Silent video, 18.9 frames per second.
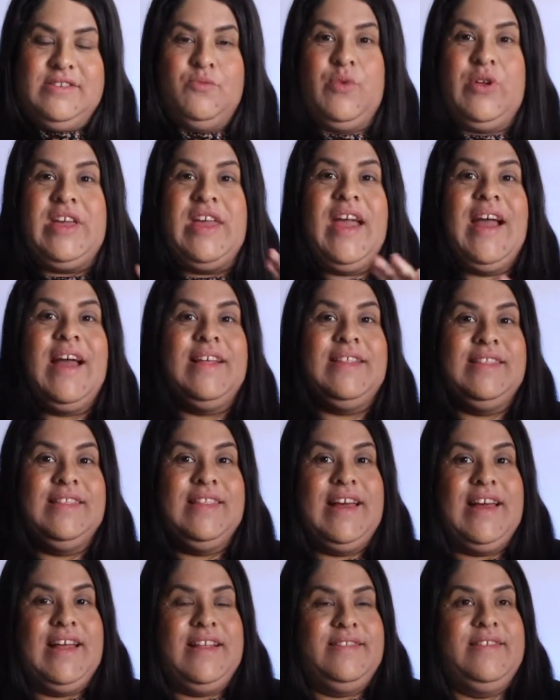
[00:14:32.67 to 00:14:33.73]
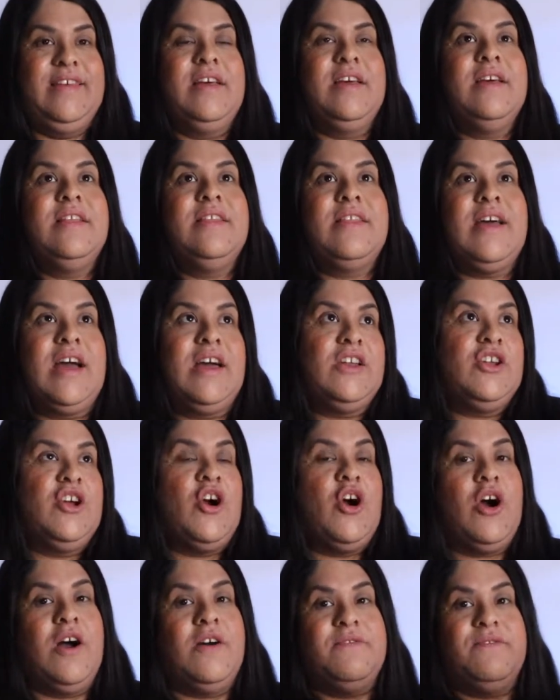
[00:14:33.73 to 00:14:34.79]
we can't let that
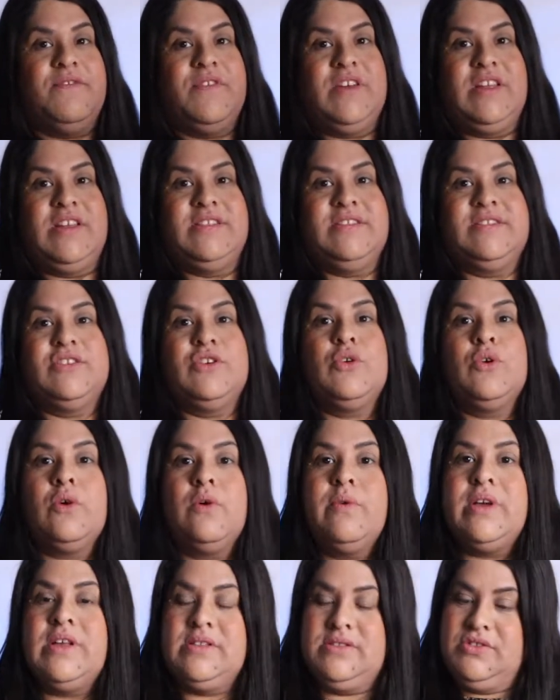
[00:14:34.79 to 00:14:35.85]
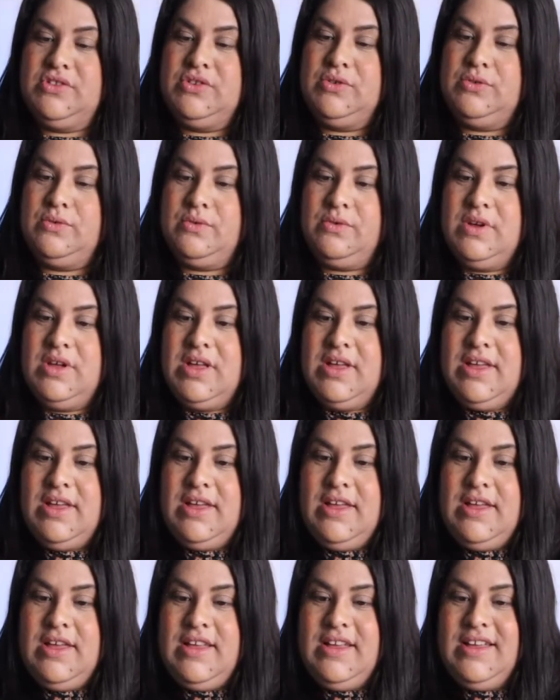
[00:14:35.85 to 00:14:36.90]
confidence grow into
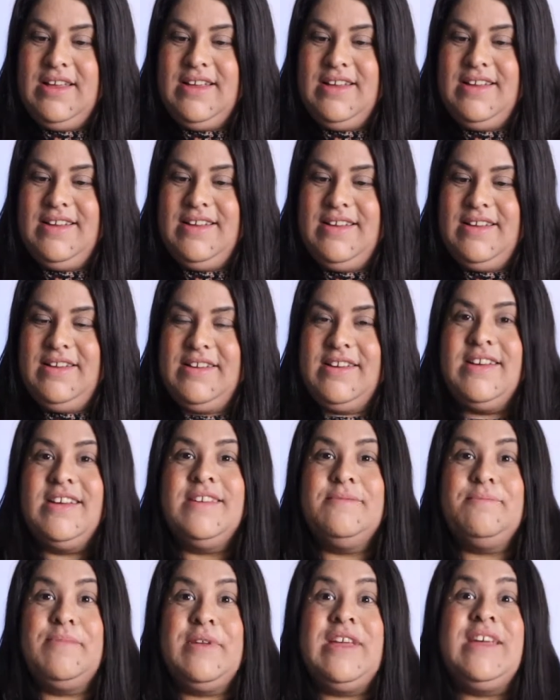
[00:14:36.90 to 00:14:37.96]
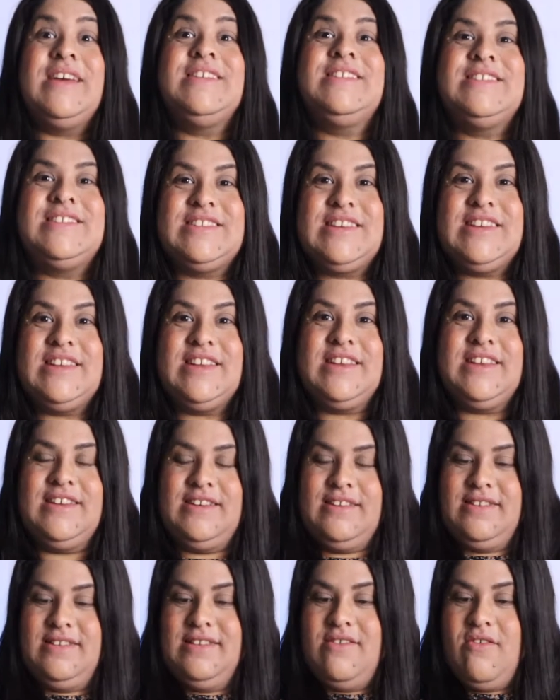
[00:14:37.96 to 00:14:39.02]
being
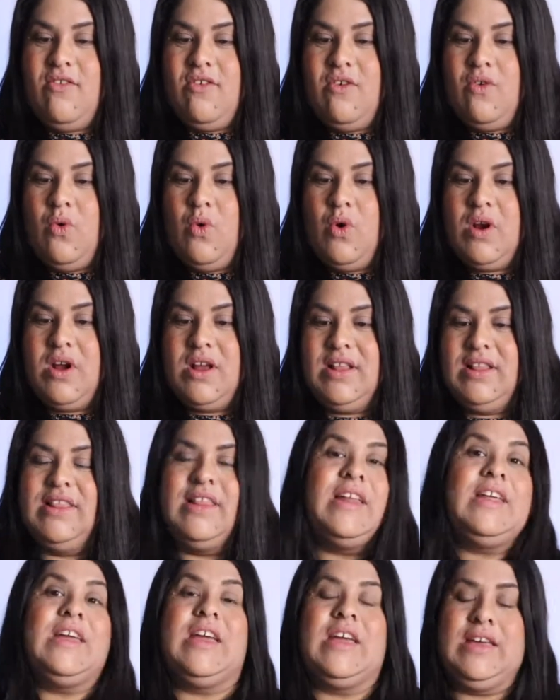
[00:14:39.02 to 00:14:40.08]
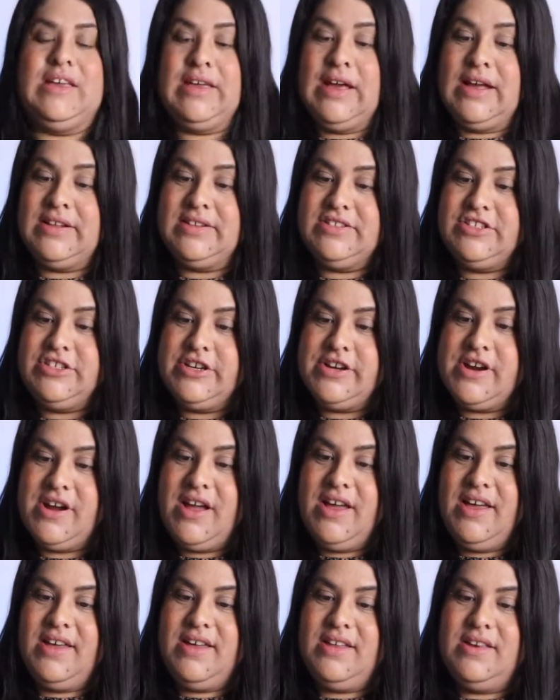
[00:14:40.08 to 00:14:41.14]
conceited or letting it get to your
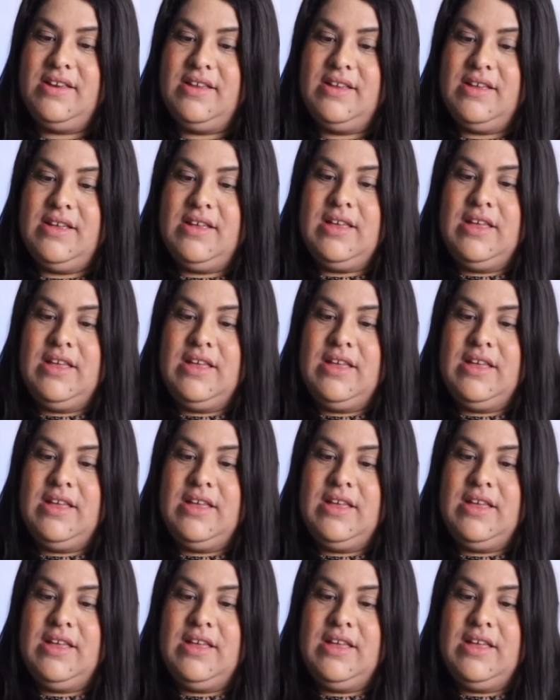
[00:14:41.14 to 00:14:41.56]
head,